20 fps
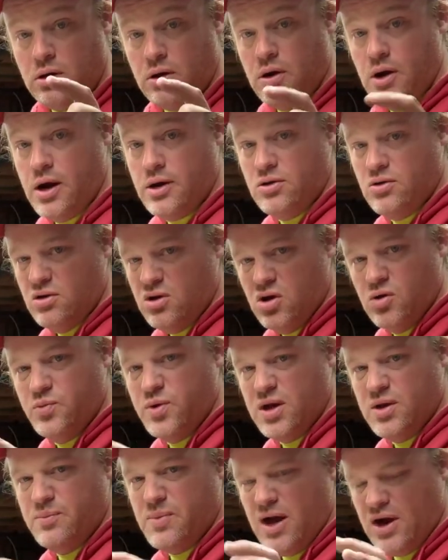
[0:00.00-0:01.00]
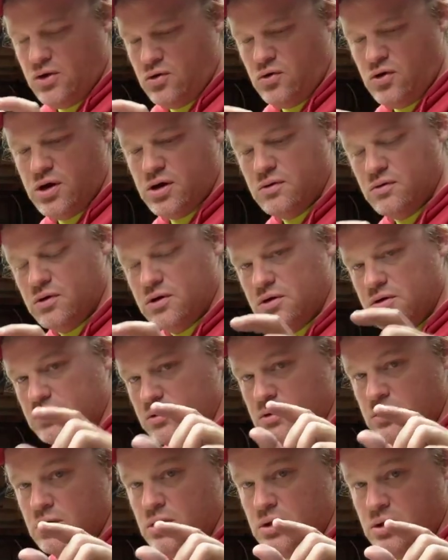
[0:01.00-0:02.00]
All right, they're little bitty micro A-rigs.
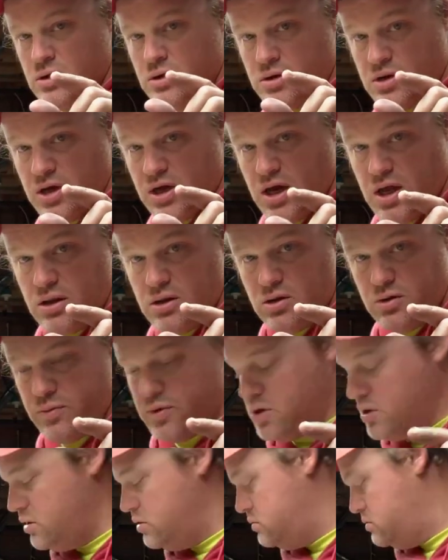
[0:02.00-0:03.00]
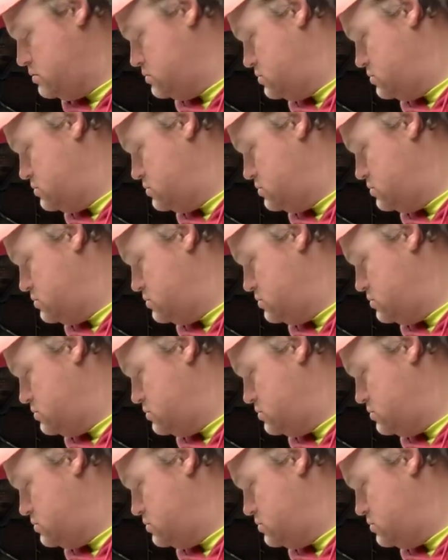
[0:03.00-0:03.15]
They got little bitty